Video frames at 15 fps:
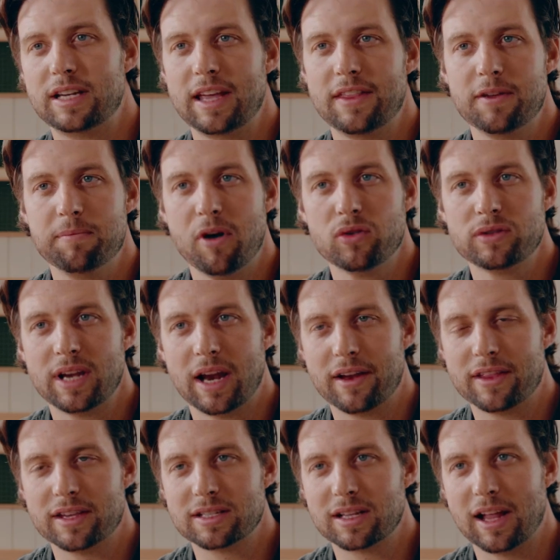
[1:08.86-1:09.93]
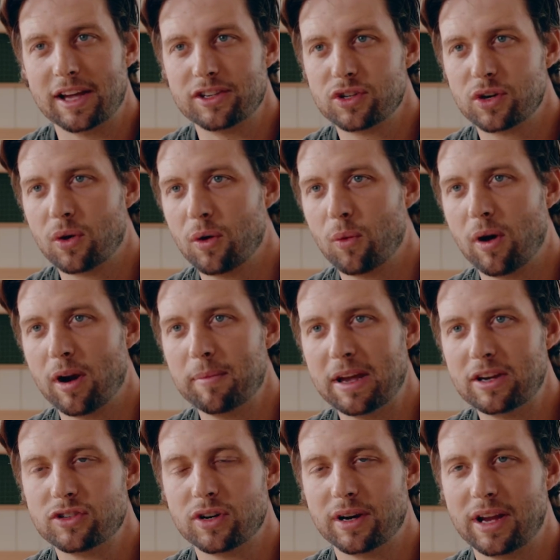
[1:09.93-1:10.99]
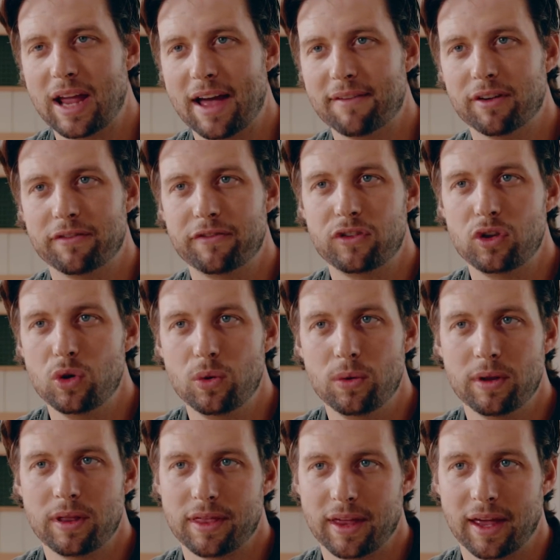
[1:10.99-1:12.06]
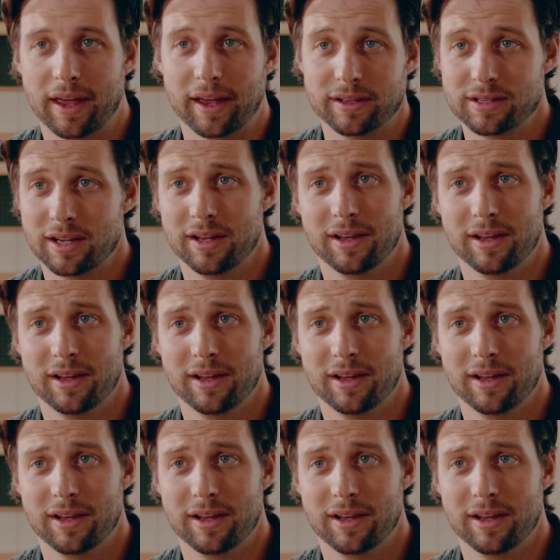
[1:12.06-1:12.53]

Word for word: To get the most out of this class, you're going to want to make sure that you have a few things.